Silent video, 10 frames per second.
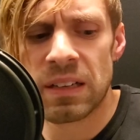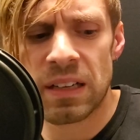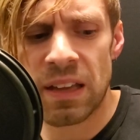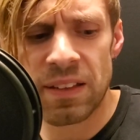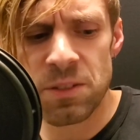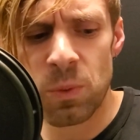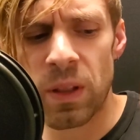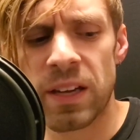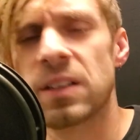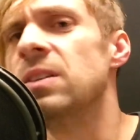Okay, that's more
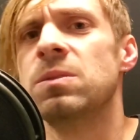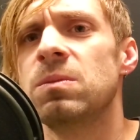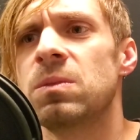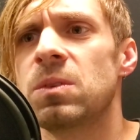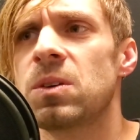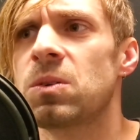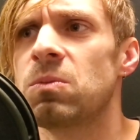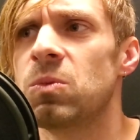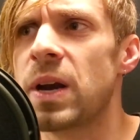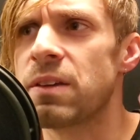like a
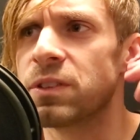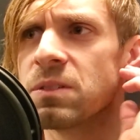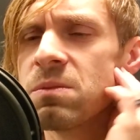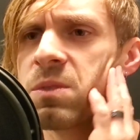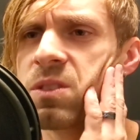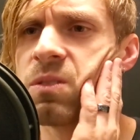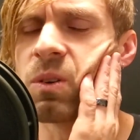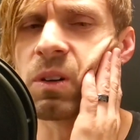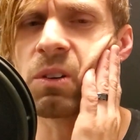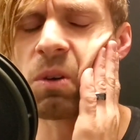raven
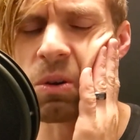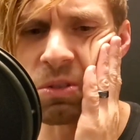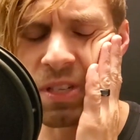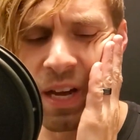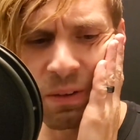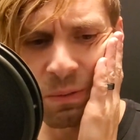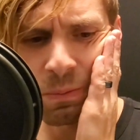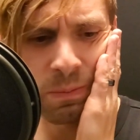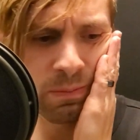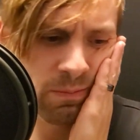or crow sound.
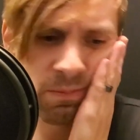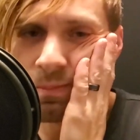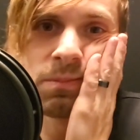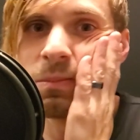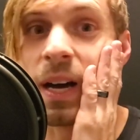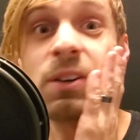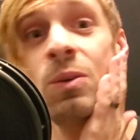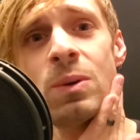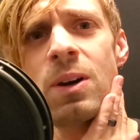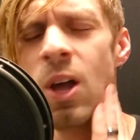I don't
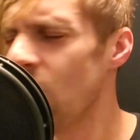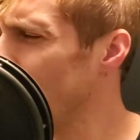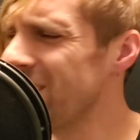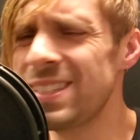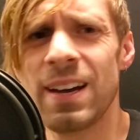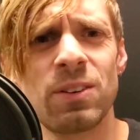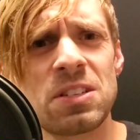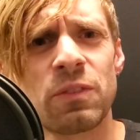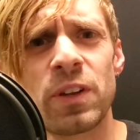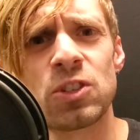know. What sound
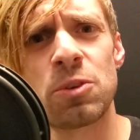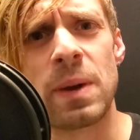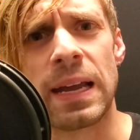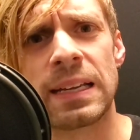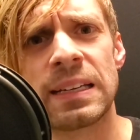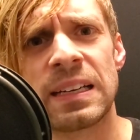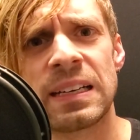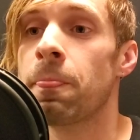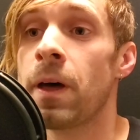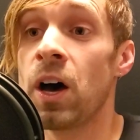does a vulture make?
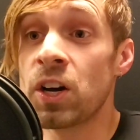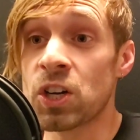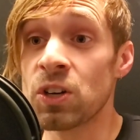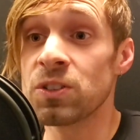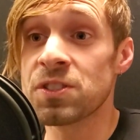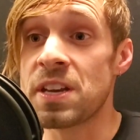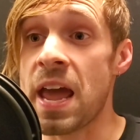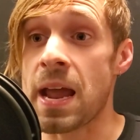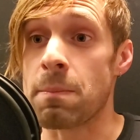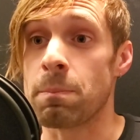A girl's
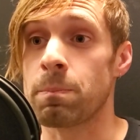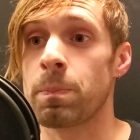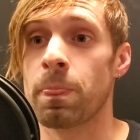name.